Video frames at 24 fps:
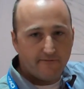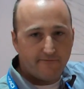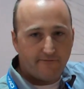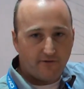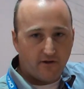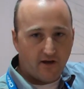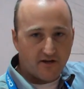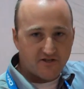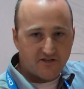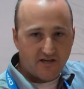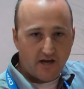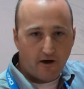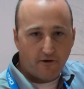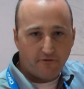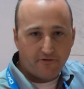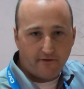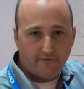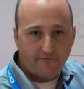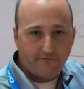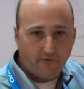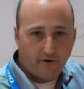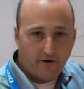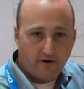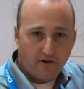flush out the
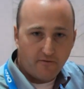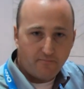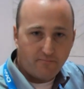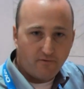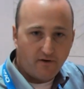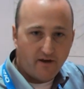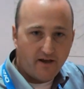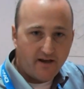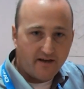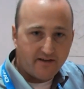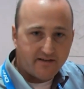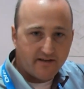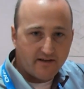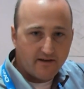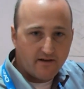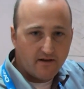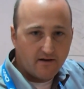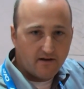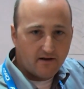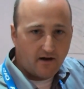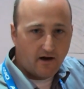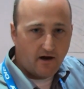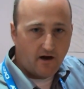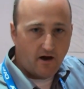front of the plate
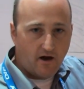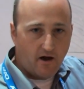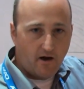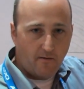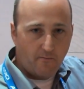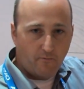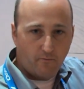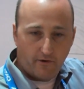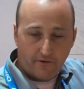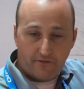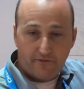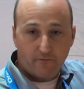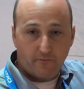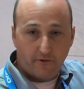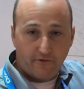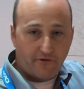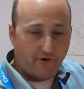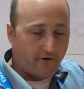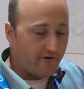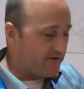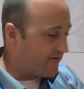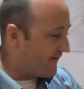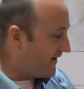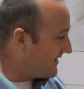with
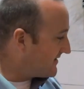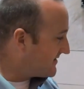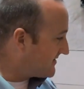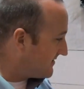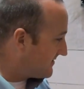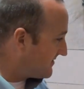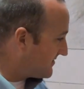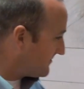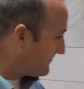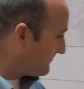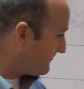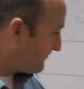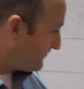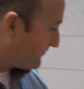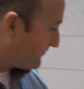our devices.